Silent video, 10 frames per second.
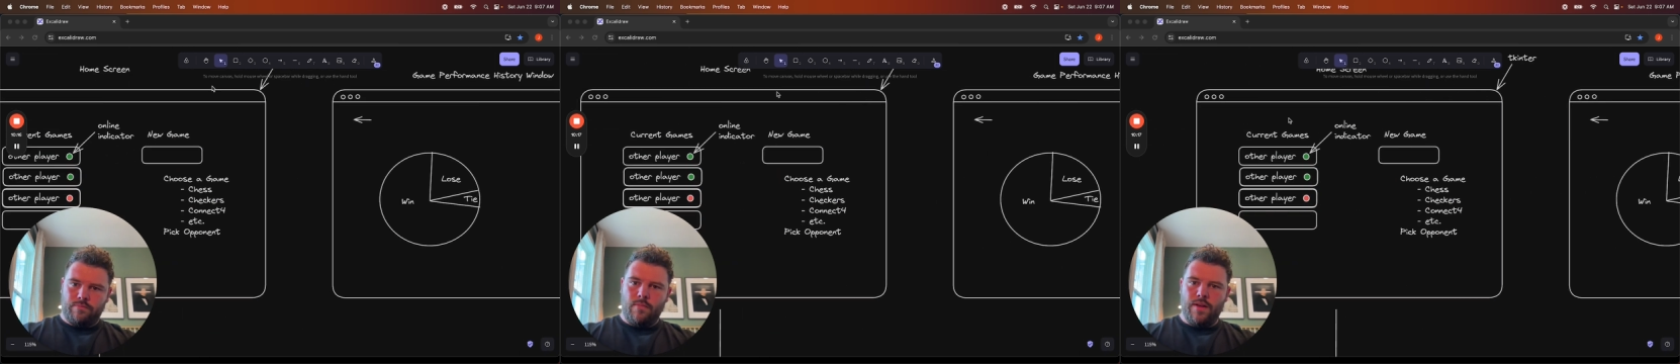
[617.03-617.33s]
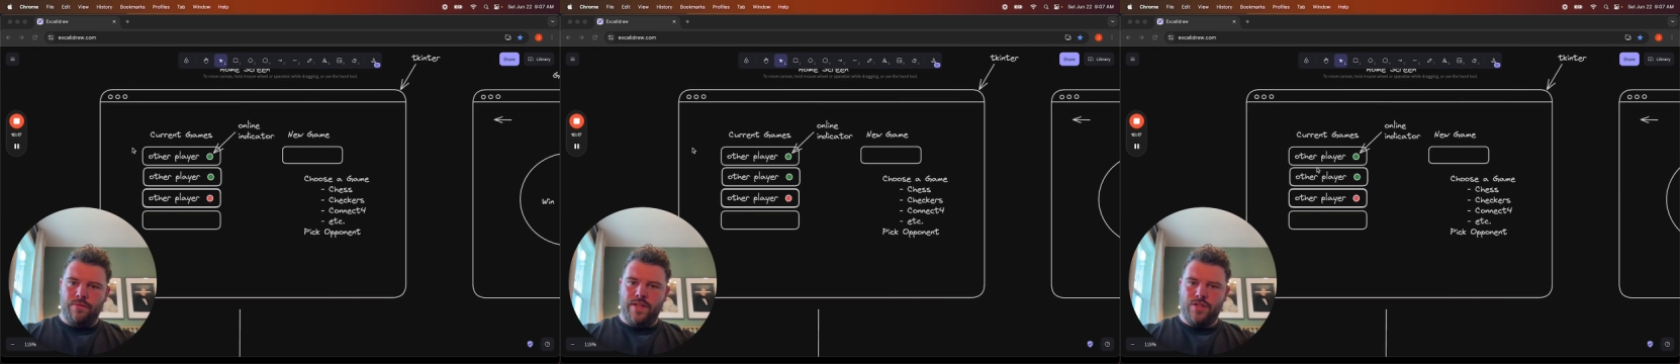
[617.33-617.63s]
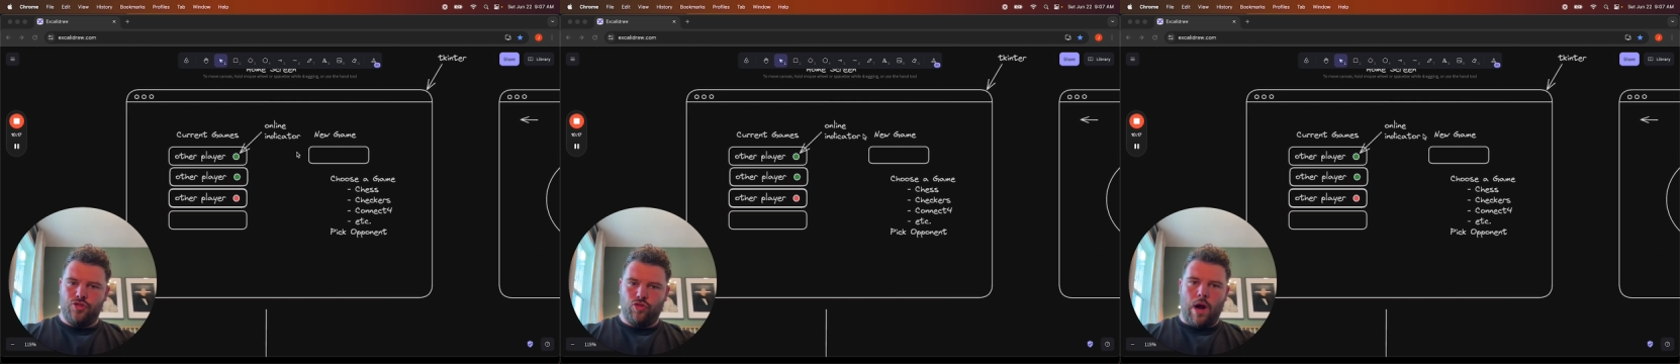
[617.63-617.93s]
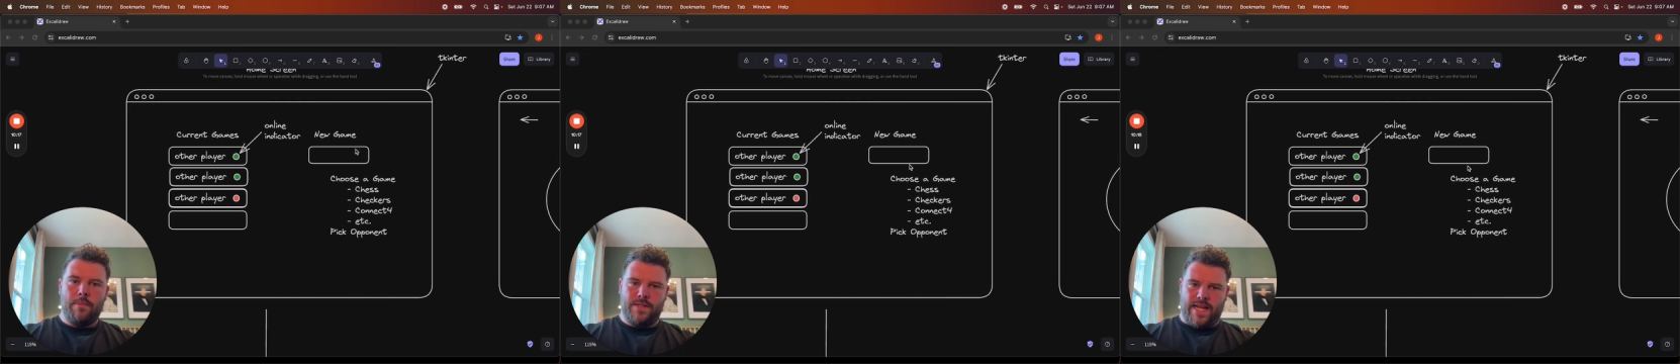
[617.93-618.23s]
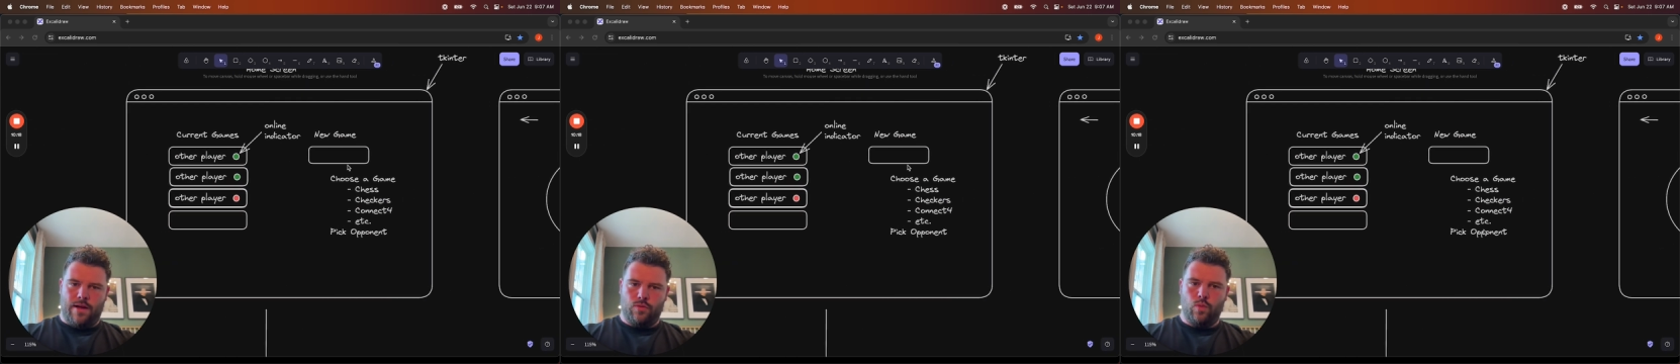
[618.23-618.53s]
this drop
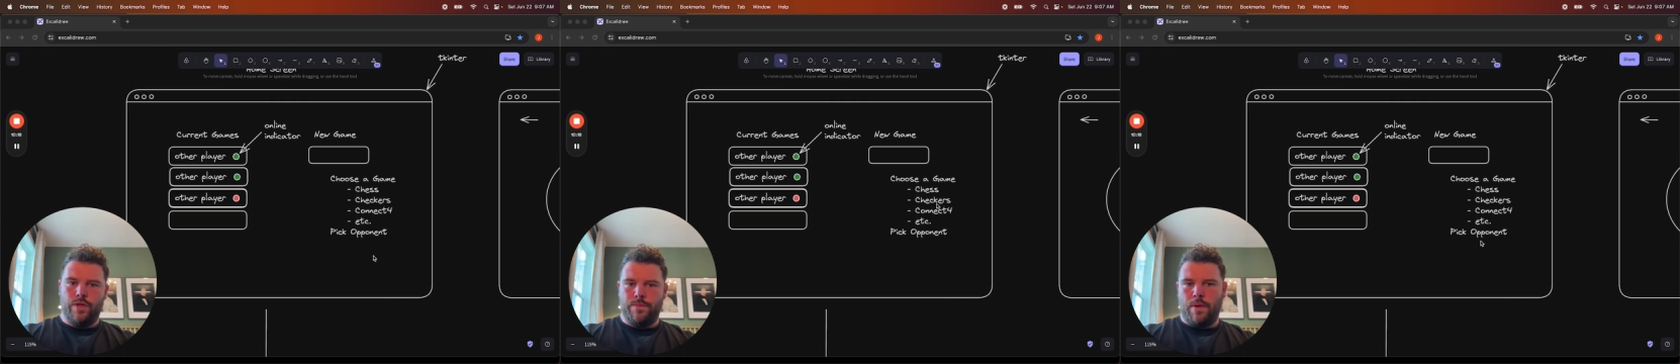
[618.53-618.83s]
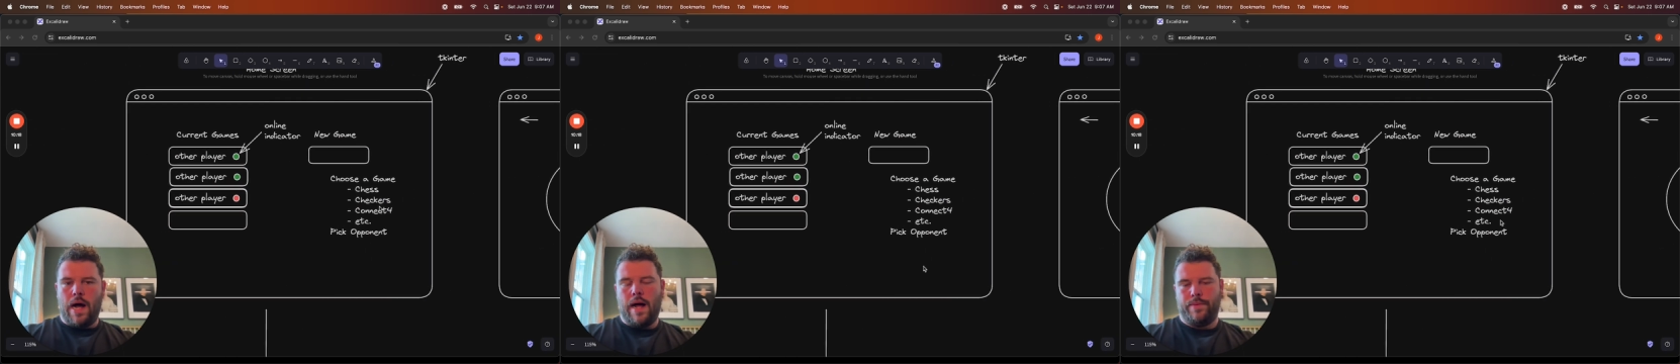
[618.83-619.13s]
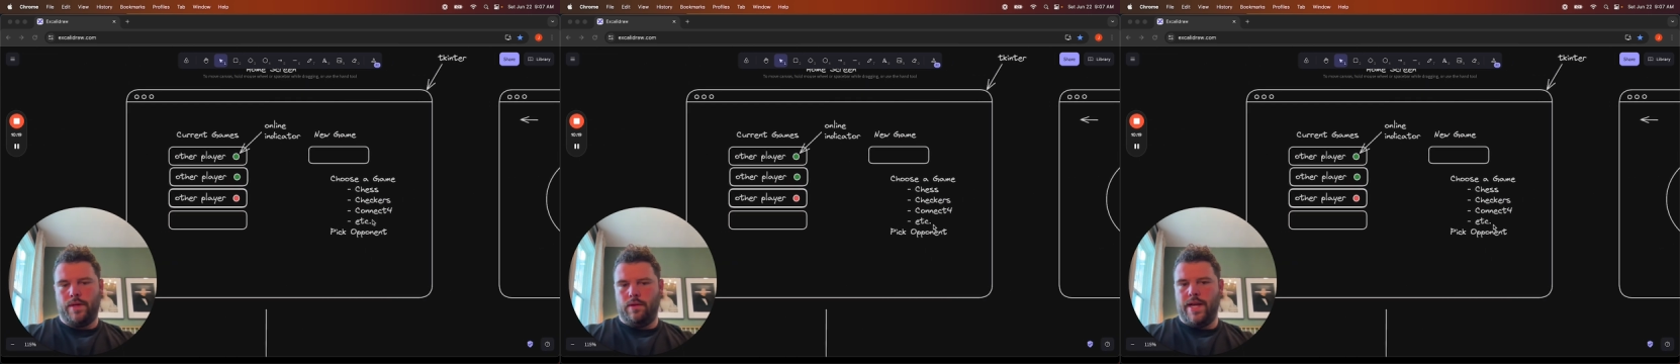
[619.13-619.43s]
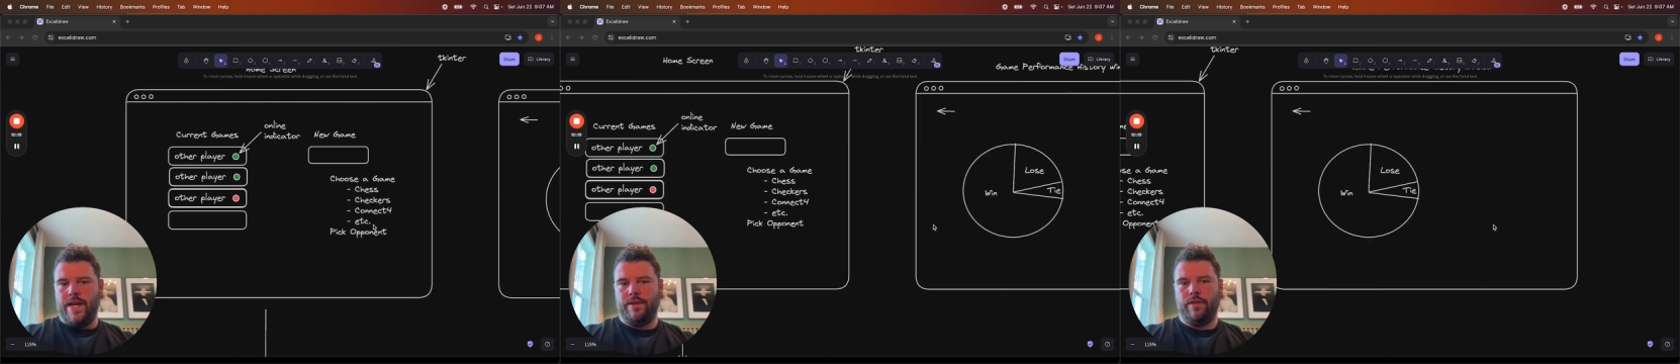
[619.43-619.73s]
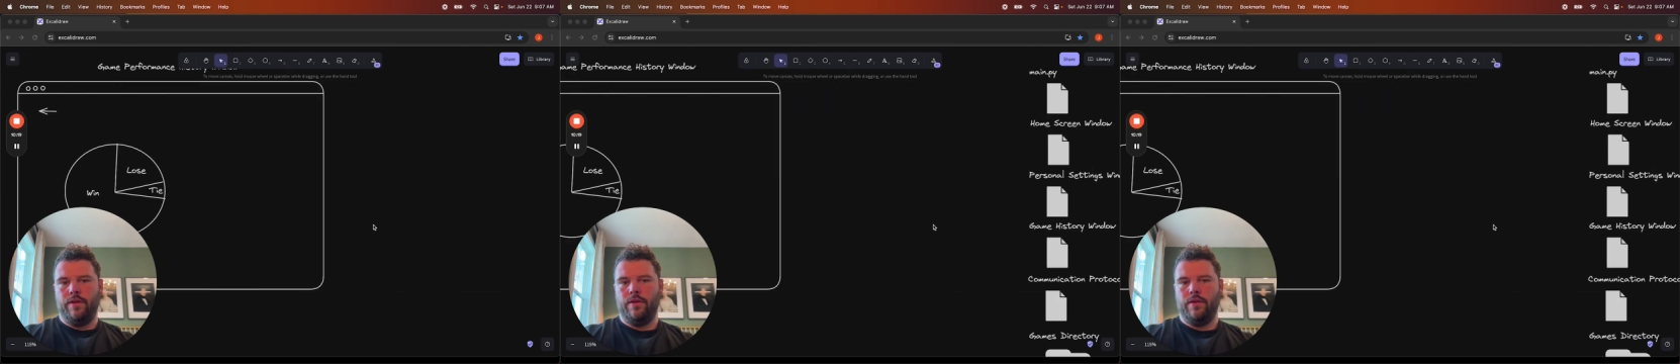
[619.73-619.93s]
down would populate